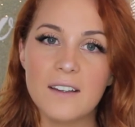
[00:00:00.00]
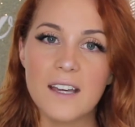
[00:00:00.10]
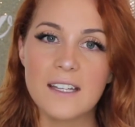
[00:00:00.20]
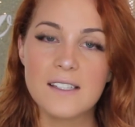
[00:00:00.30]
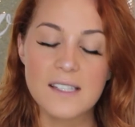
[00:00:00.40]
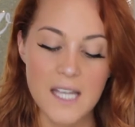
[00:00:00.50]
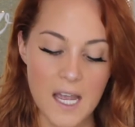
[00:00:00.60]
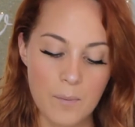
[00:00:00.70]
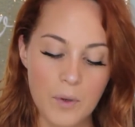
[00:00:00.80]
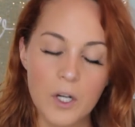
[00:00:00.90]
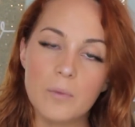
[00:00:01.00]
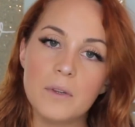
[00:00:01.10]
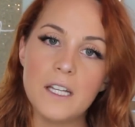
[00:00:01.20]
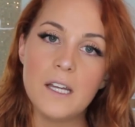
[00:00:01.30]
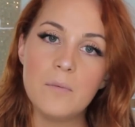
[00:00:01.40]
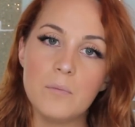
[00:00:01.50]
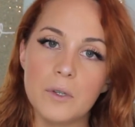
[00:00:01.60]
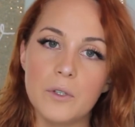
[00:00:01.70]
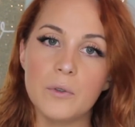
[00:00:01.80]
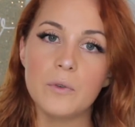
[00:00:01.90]
It's a purpley
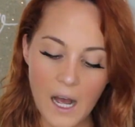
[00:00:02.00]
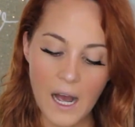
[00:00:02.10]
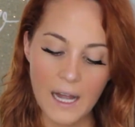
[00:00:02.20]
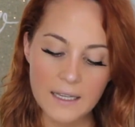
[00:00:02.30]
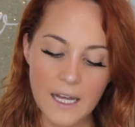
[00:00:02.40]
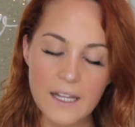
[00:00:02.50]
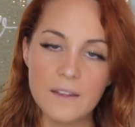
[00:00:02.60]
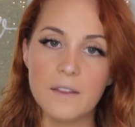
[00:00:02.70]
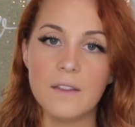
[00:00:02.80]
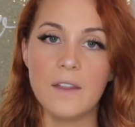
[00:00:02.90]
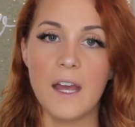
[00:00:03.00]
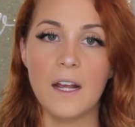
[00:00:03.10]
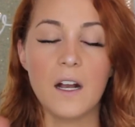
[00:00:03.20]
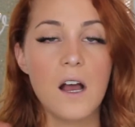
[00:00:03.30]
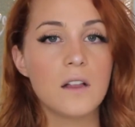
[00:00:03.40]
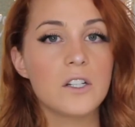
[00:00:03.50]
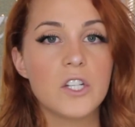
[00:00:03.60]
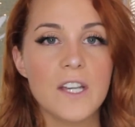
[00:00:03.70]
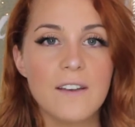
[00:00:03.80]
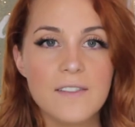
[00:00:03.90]
blue highlight that color
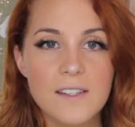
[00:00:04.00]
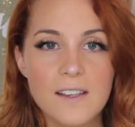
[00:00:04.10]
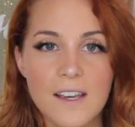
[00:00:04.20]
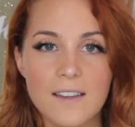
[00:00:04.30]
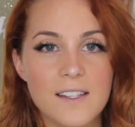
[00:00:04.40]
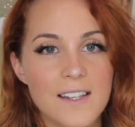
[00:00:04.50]
shifts in the